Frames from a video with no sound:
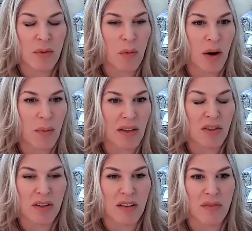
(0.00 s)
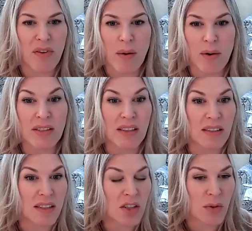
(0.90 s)
We want to make certain that the farmers'
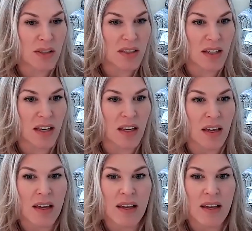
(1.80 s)
constituency